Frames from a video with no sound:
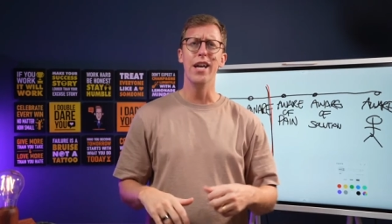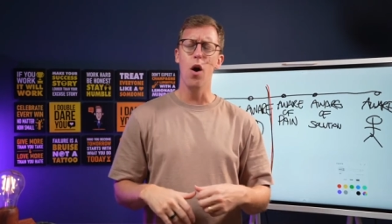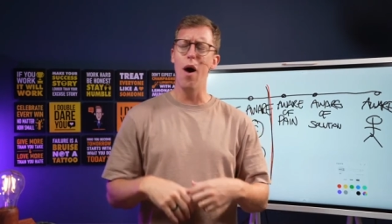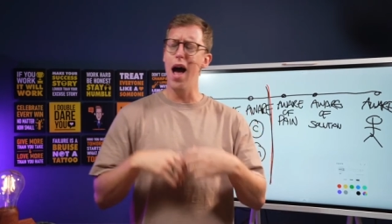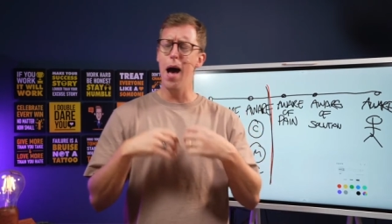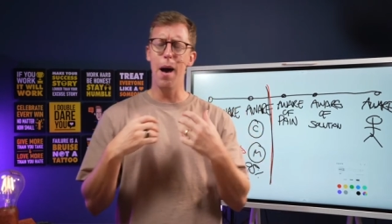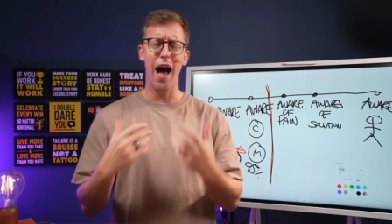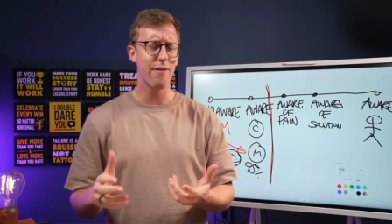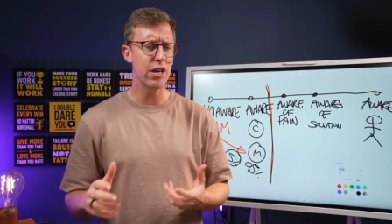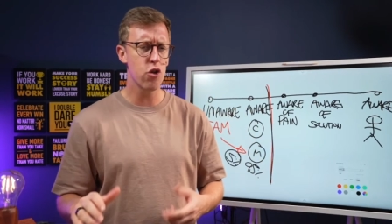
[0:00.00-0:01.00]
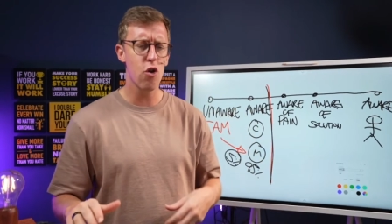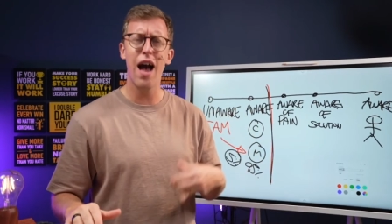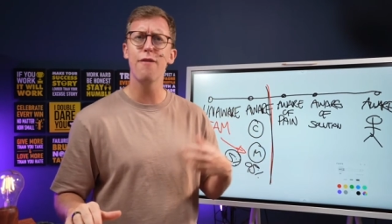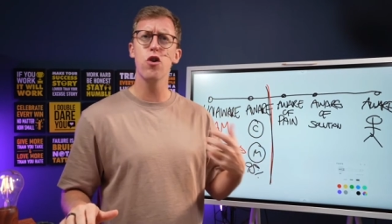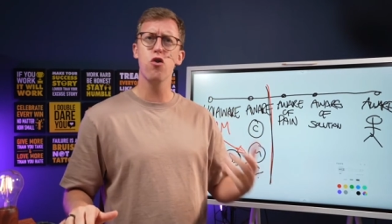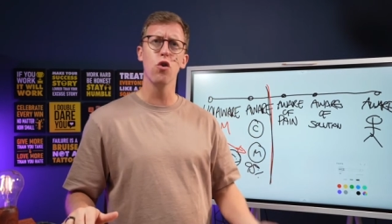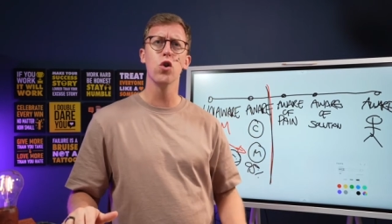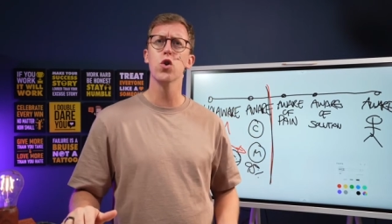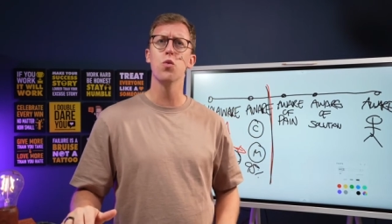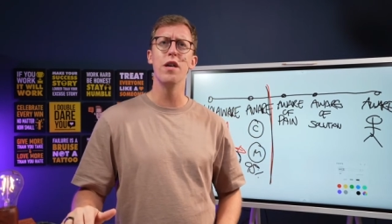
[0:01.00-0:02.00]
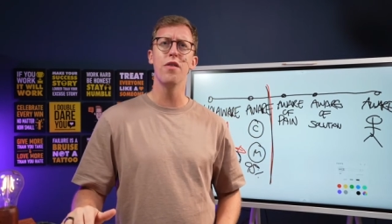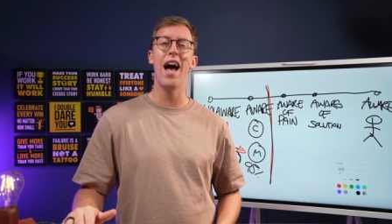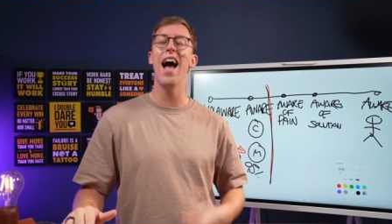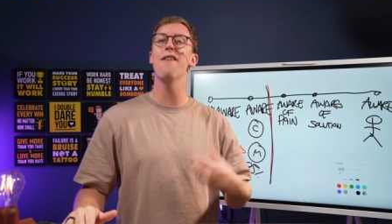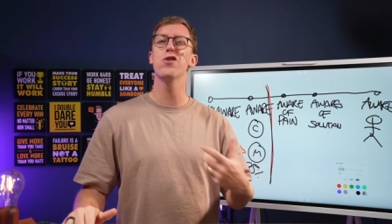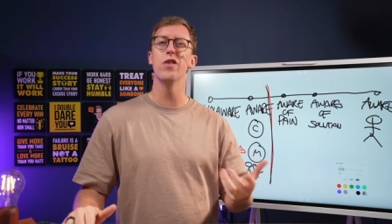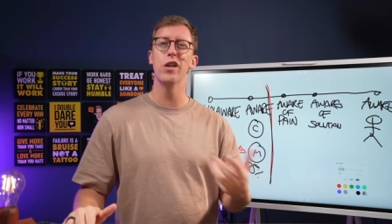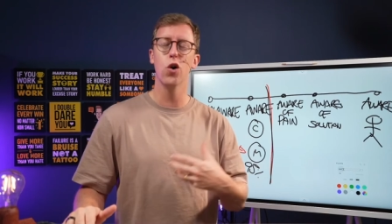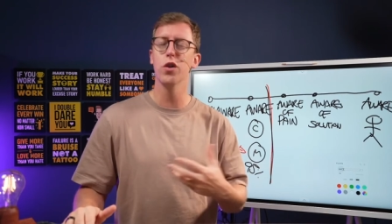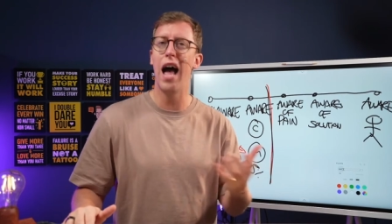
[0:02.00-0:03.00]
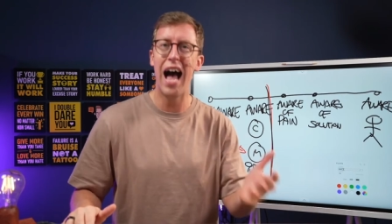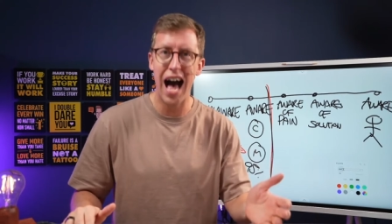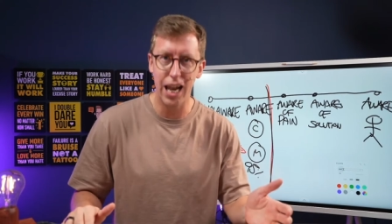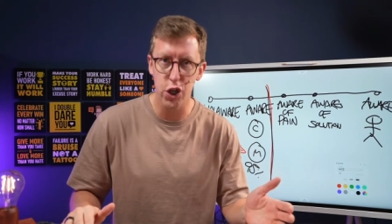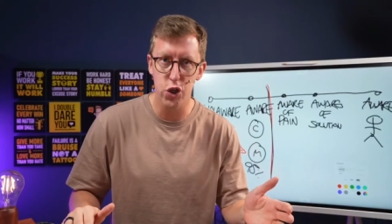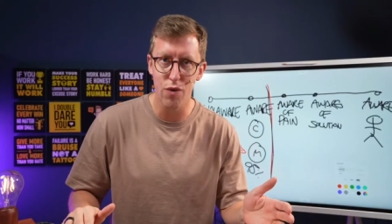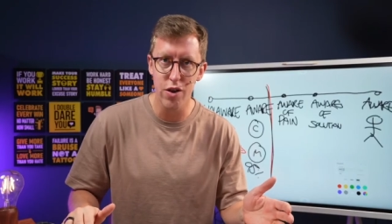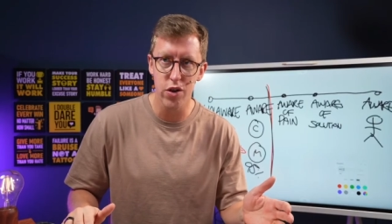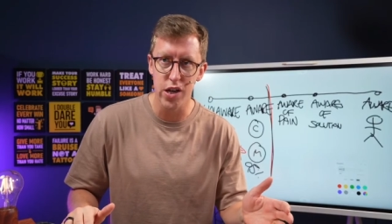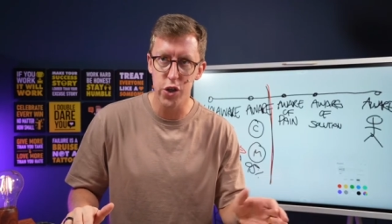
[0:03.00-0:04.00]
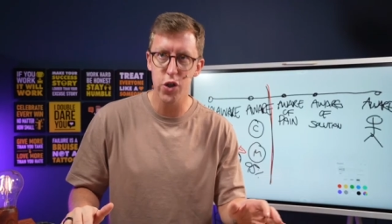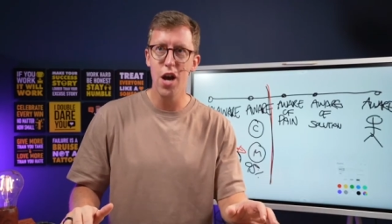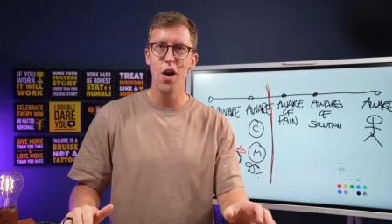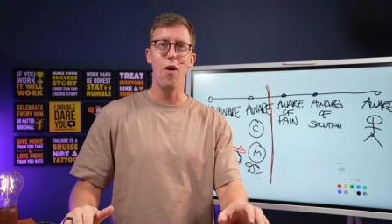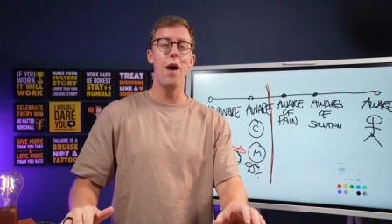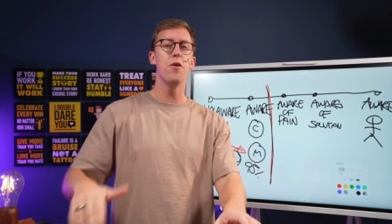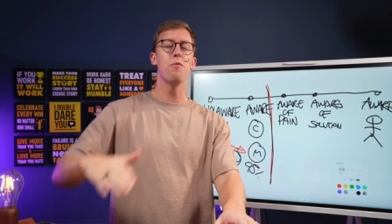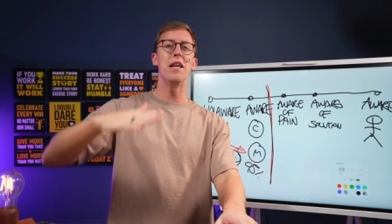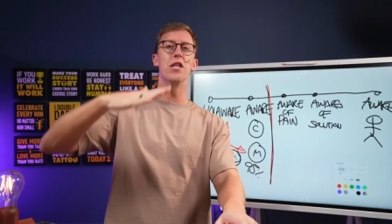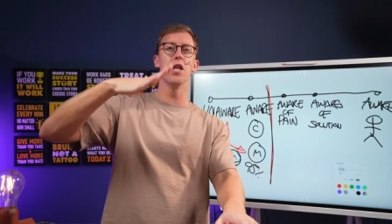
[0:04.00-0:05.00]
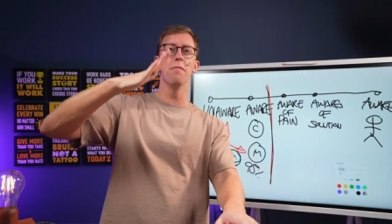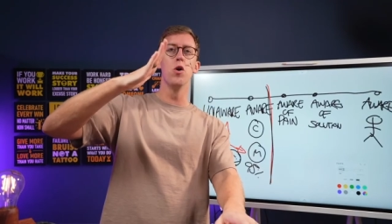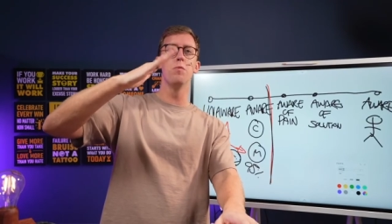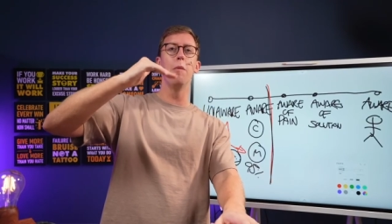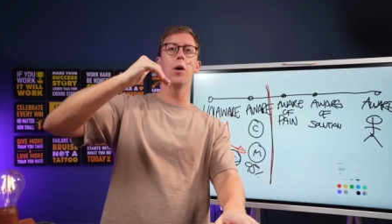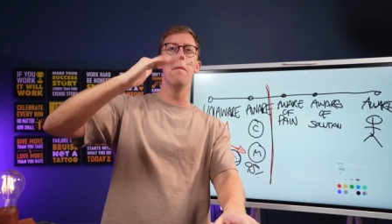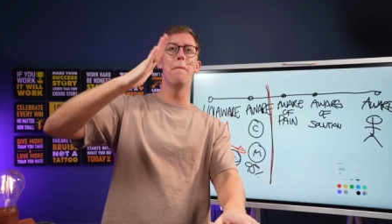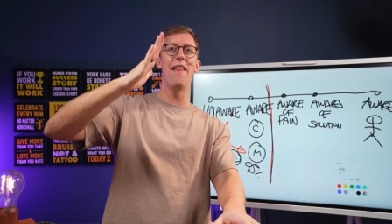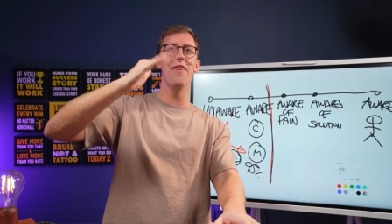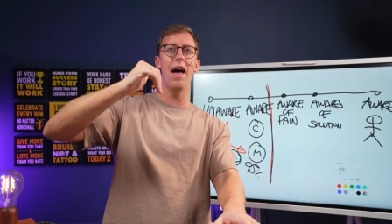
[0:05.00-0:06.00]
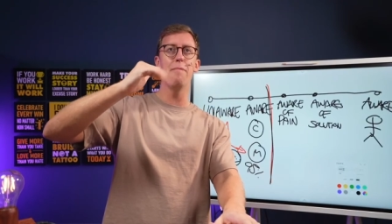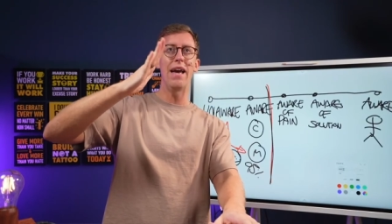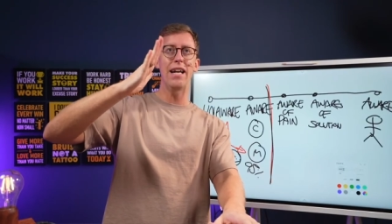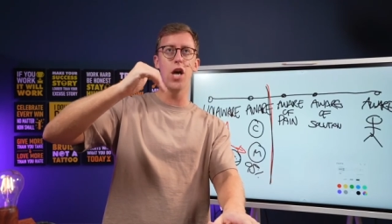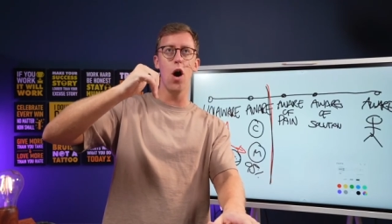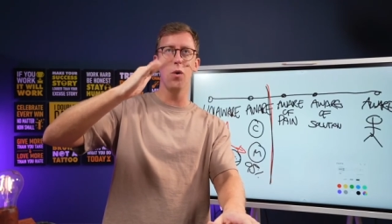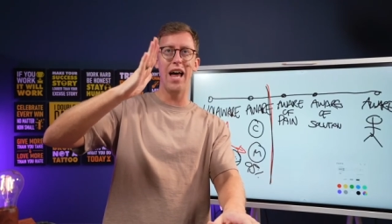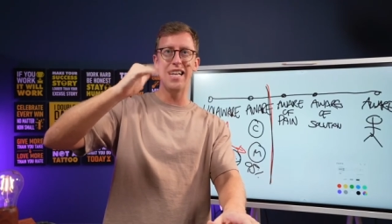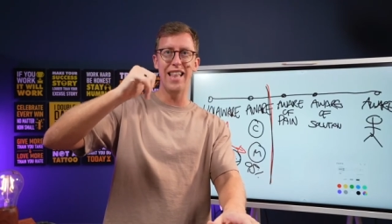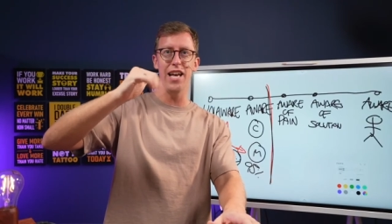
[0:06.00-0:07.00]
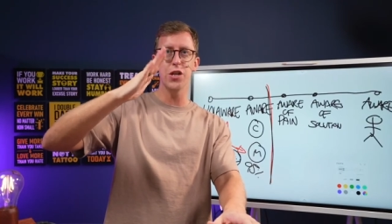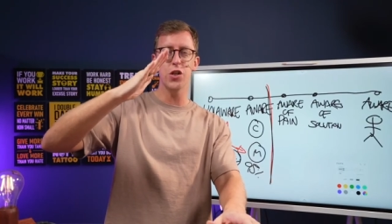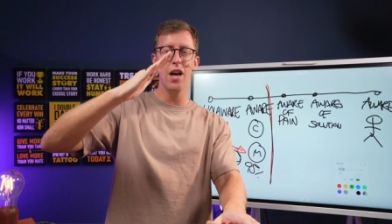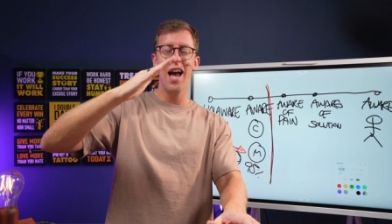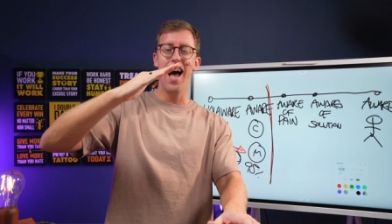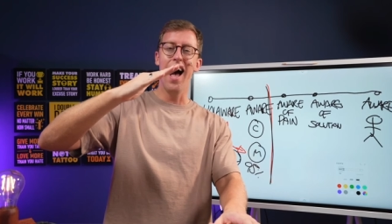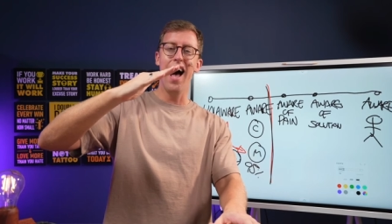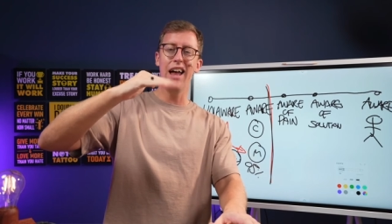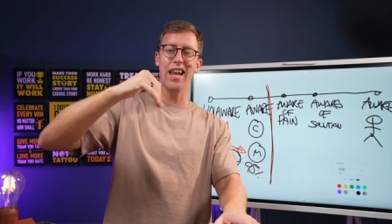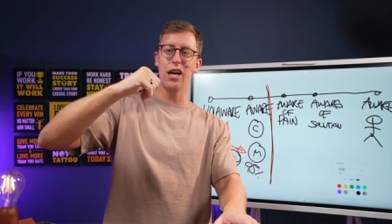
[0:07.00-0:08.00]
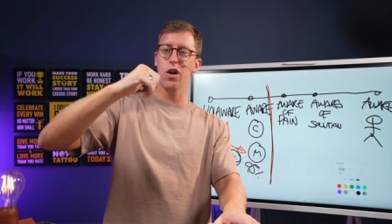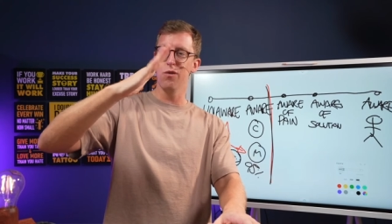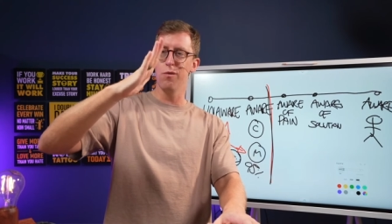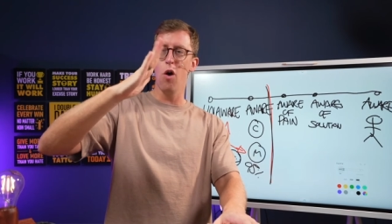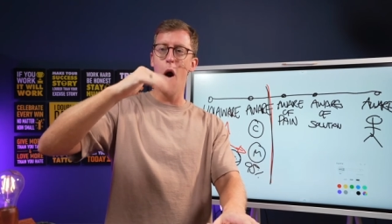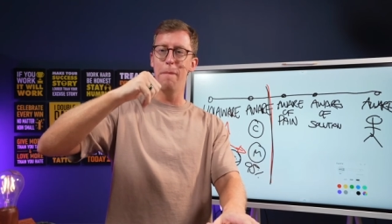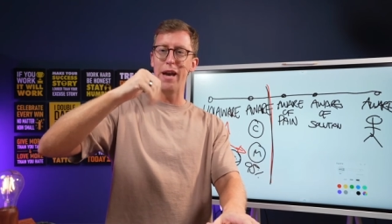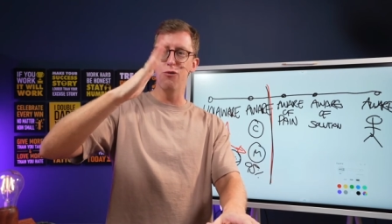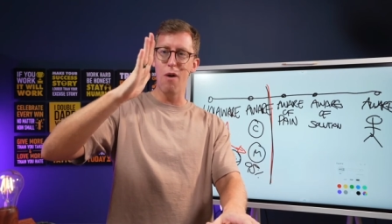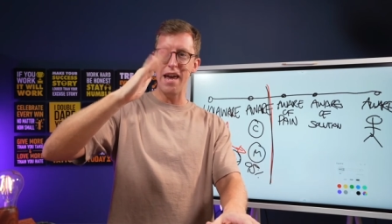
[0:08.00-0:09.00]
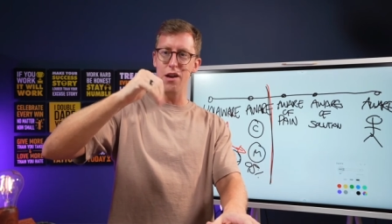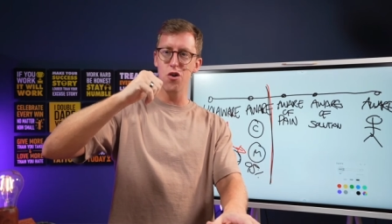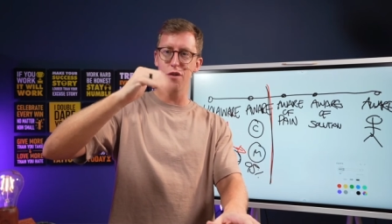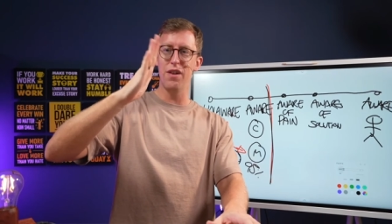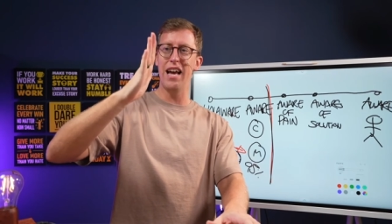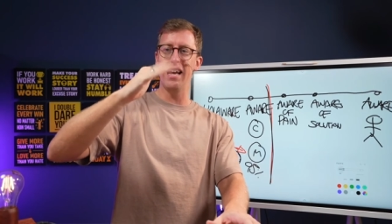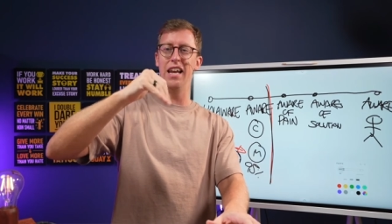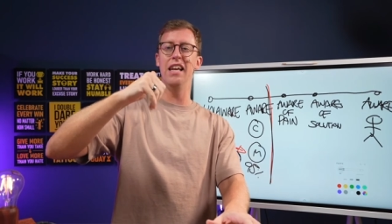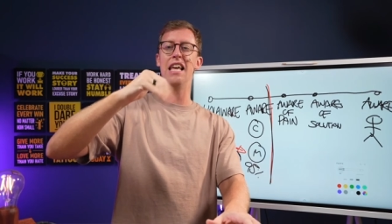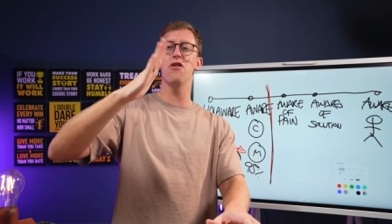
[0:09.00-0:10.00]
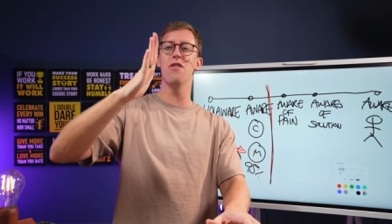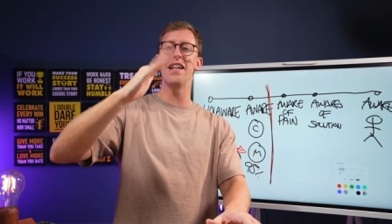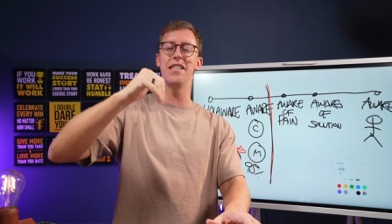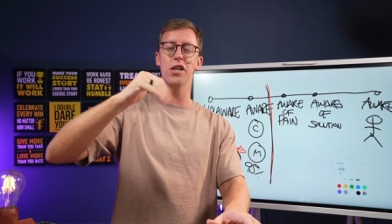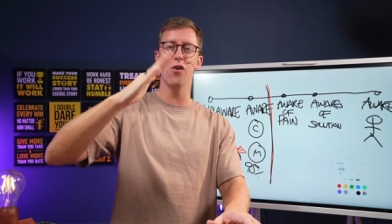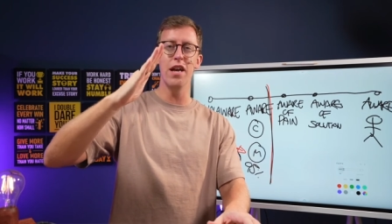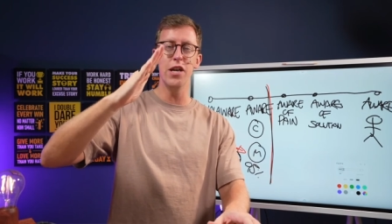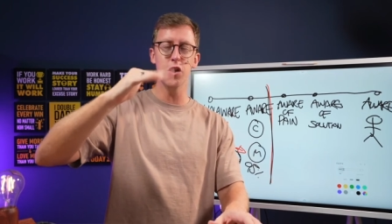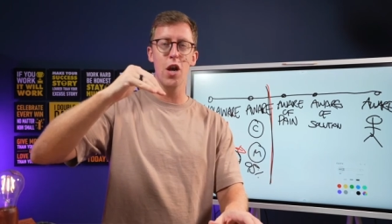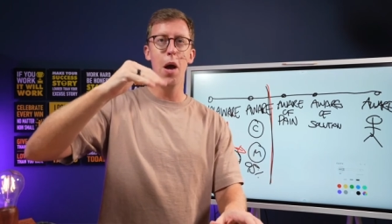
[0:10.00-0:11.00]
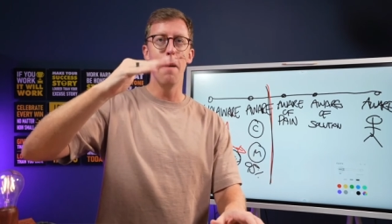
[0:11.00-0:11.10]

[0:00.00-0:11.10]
you know, uh, having having struggles with. I have something called hallux rigidus, right, which means that most people can bend their big toe like this, uh, like got a big range of like at least ninety degrees.